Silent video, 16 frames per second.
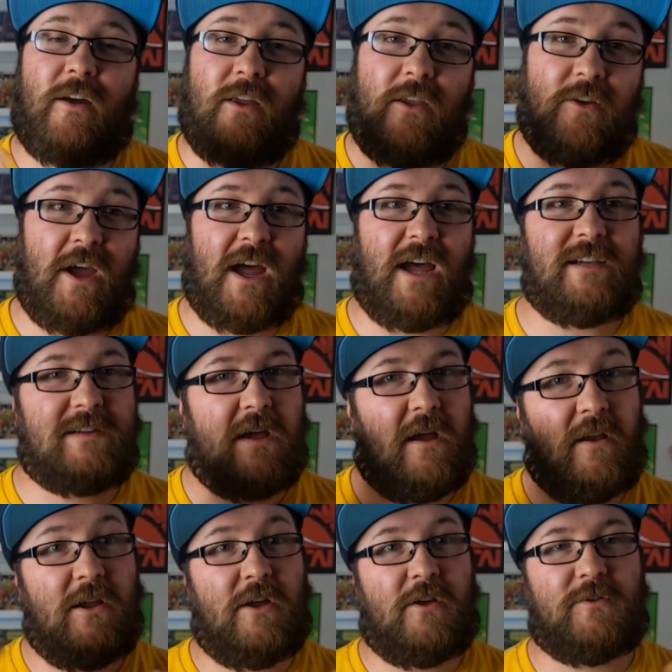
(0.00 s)
You
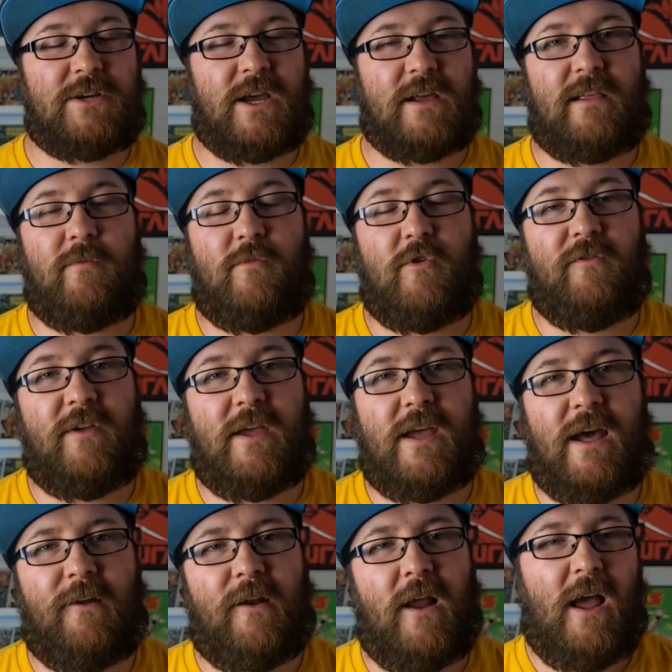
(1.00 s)
guys need to go check that movie
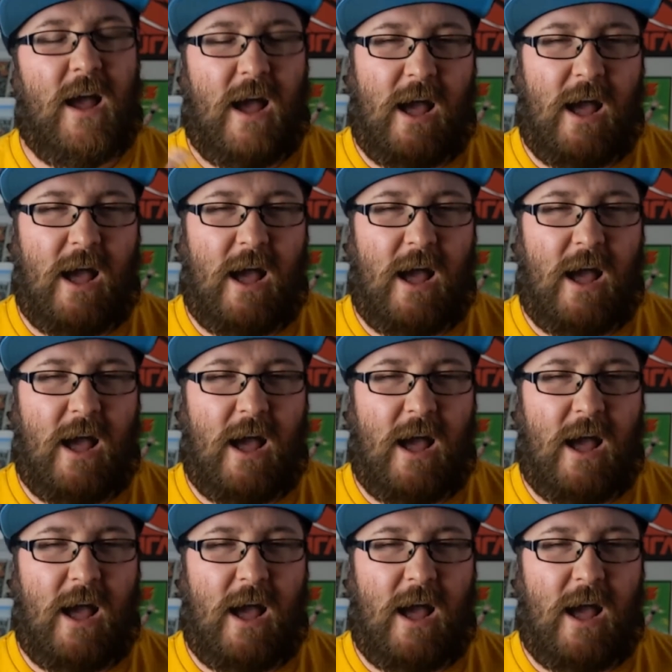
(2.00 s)
out.